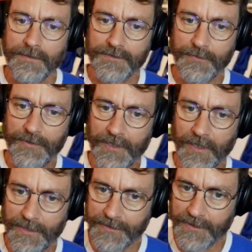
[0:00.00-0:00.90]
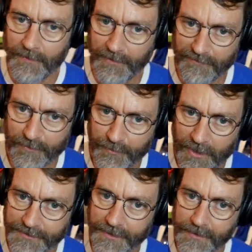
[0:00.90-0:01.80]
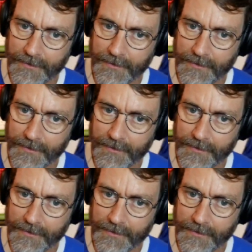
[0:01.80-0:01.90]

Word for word: to becoming a top level project?